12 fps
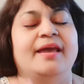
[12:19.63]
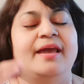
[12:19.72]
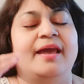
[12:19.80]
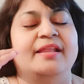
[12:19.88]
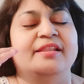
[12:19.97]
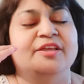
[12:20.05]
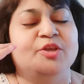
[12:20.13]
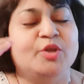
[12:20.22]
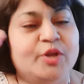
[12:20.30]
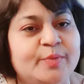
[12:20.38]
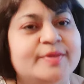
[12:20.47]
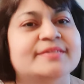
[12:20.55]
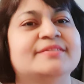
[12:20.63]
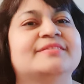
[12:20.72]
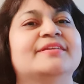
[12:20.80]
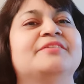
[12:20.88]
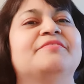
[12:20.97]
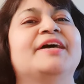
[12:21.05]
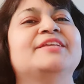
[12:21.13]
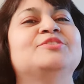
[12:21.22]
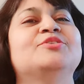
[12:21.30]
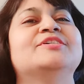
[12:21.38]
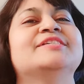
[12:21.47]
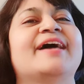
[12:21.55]
And the universe, the divine
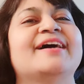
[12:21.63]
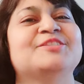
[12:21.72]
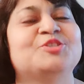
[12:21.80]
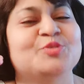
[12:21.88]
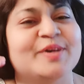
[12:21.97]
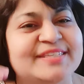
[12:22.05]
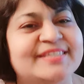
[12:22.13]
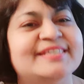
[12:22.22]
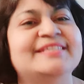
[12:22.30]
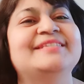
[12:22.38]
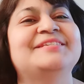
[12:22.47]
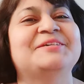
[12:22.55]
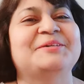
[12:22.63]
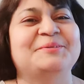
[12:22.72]
source has to exist